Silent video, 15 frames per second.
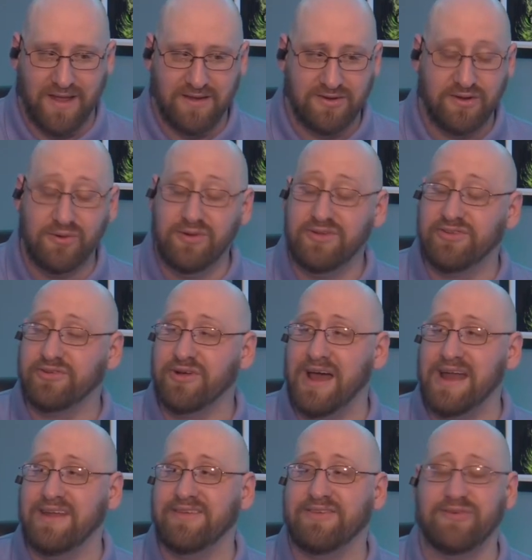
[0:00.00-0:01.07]
Dude is
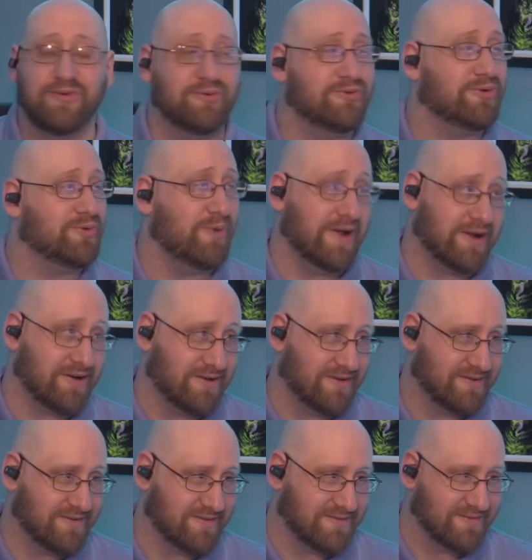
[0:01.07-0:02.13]
trying to sue Twitter
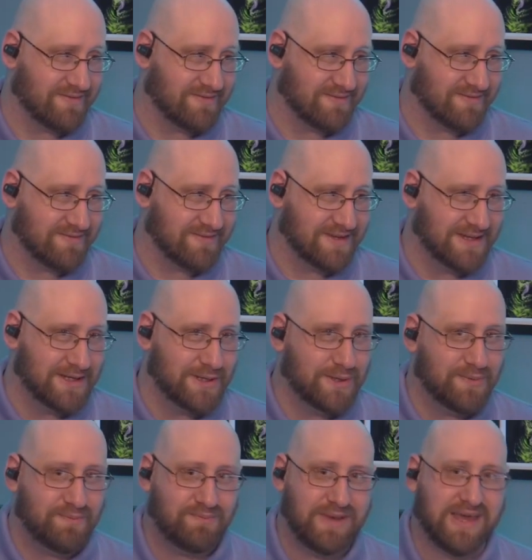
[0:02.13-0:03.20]

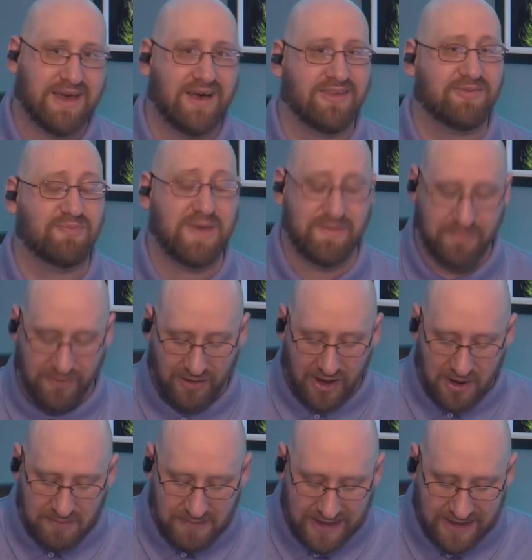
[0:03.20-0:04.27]
because people
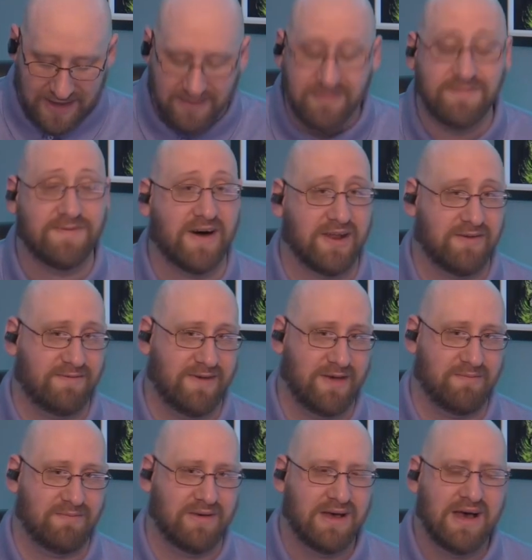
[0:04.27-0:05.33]
are making fun of
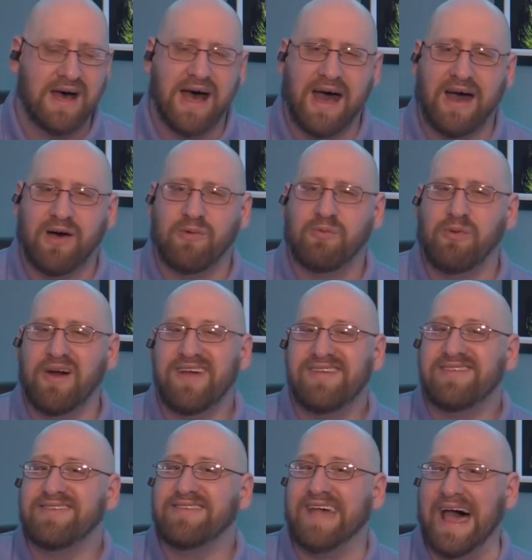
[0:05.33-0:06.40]
him. What a
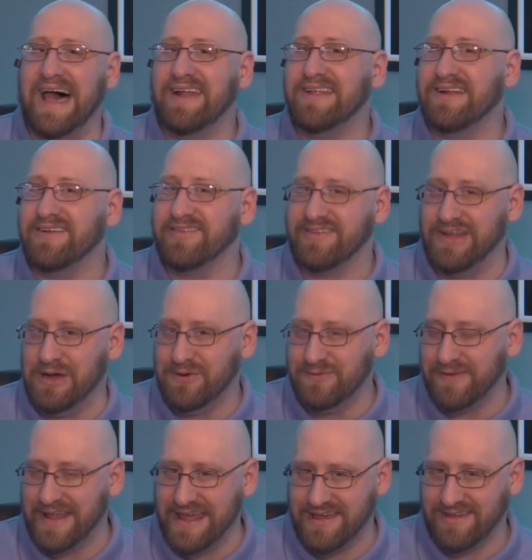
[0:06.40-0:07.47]
sad little
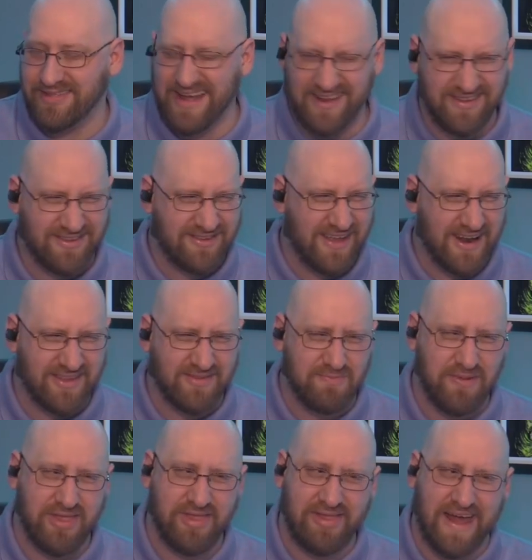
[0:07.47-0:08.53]
snowflake. That is said as
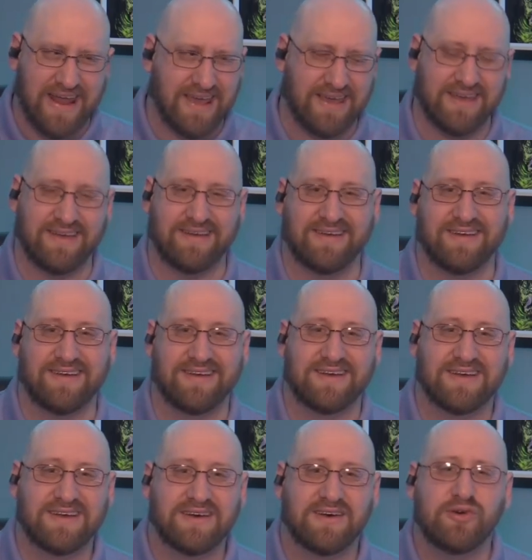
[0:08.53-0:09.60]
pathetic.
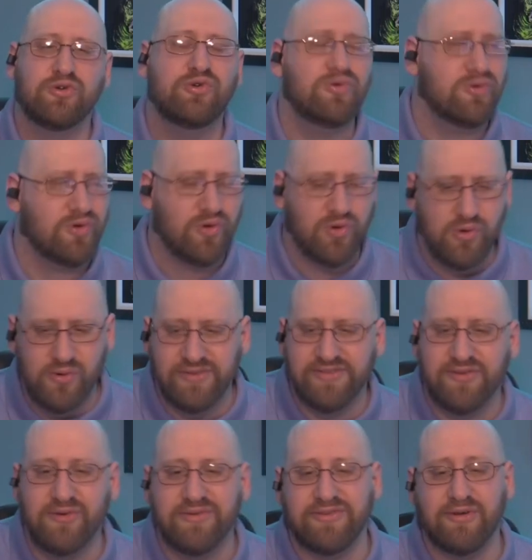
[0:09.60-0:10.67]
Who, who
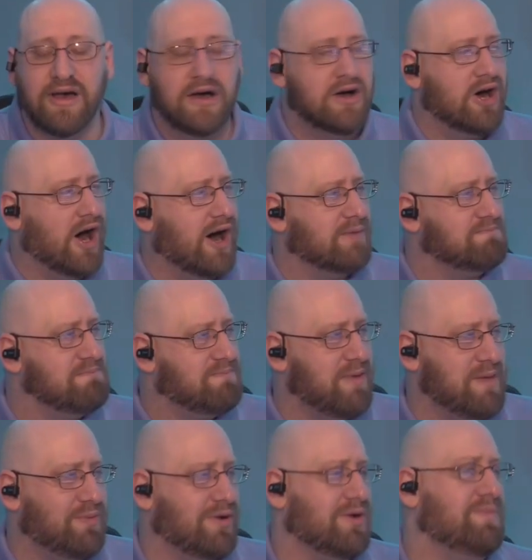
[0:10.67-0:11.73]
sues Twitter?
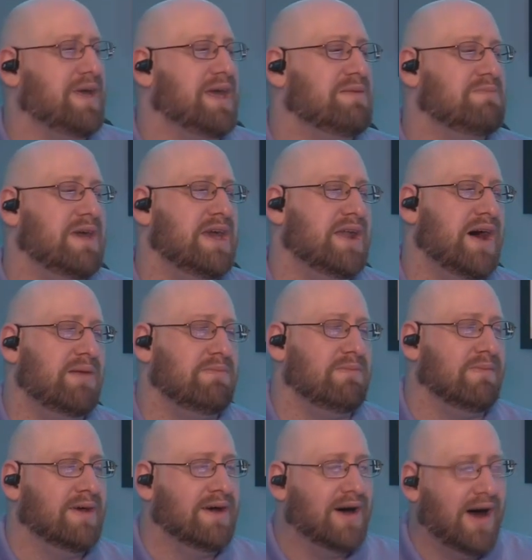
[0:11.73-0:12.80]
People are being mean
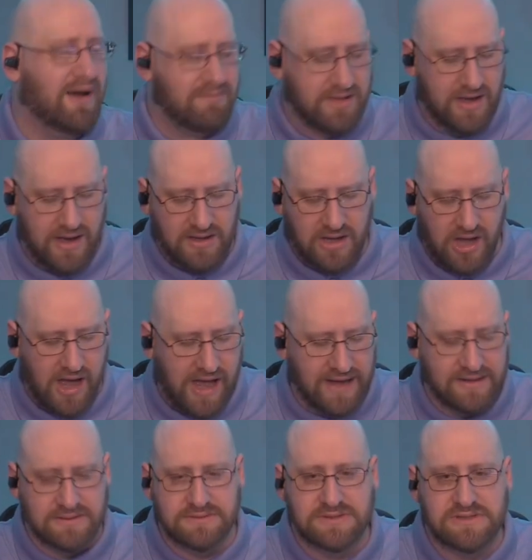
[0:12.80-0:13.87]
on, on me
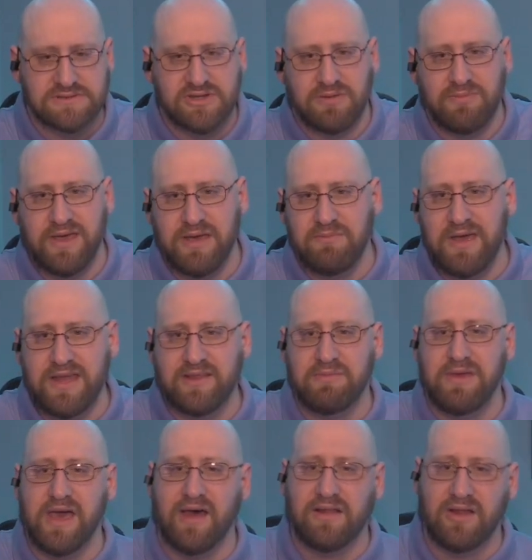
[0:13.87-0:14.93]
online. They're being mean to
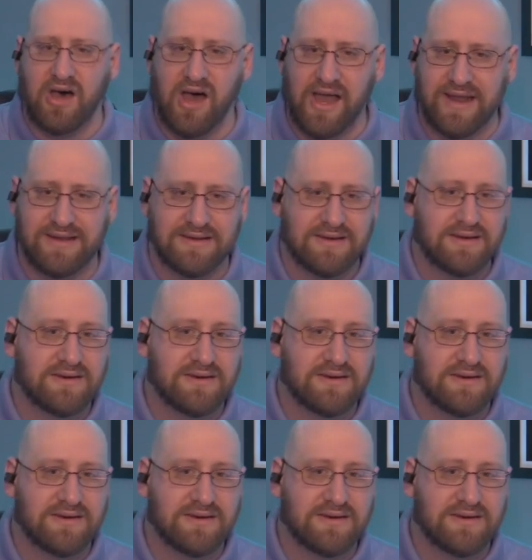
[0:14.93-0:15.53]
me online.